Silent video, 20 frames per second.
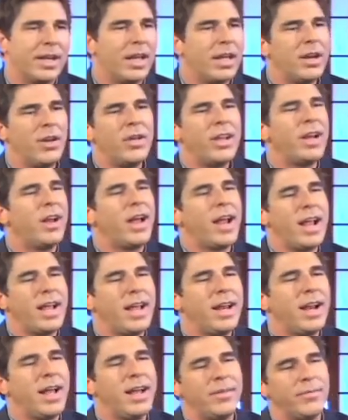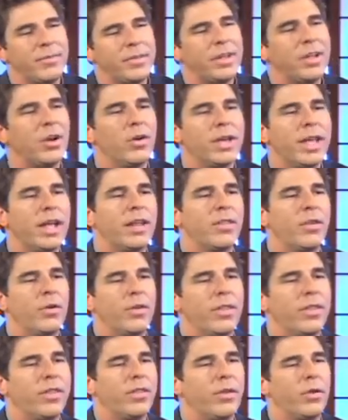I again,
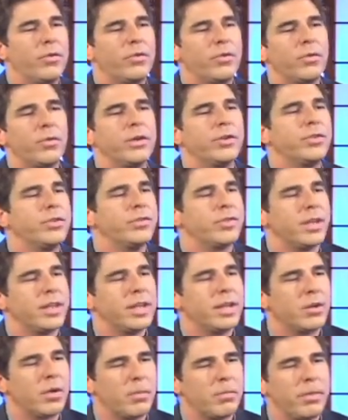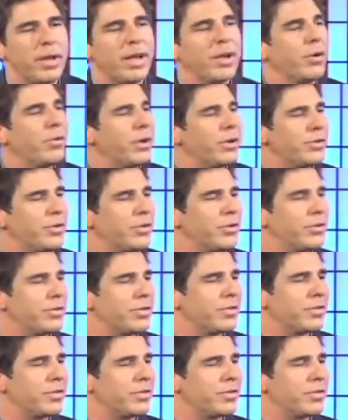those are issues I think are bigger issues.